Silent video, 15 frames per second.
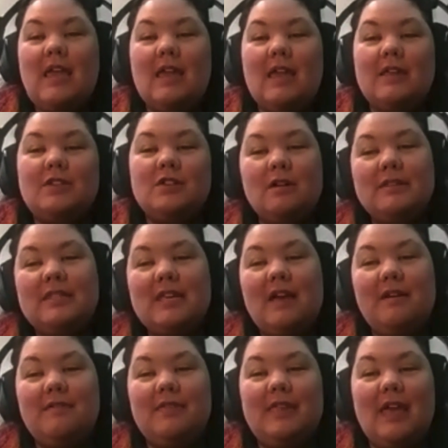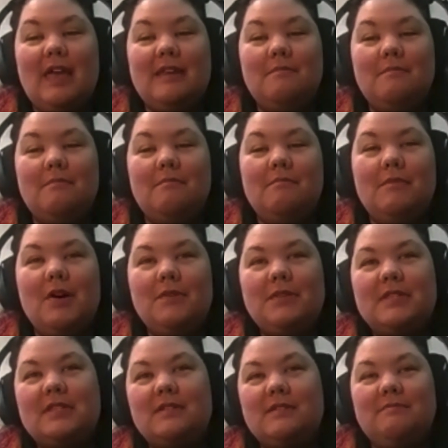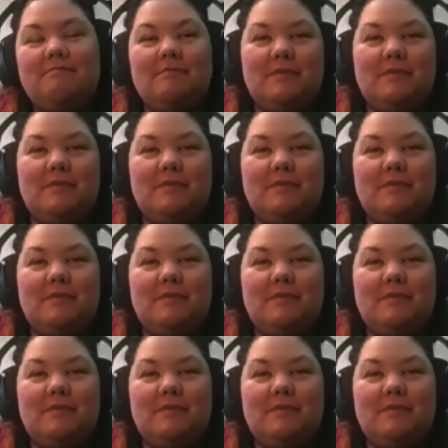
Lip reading: It turns out that most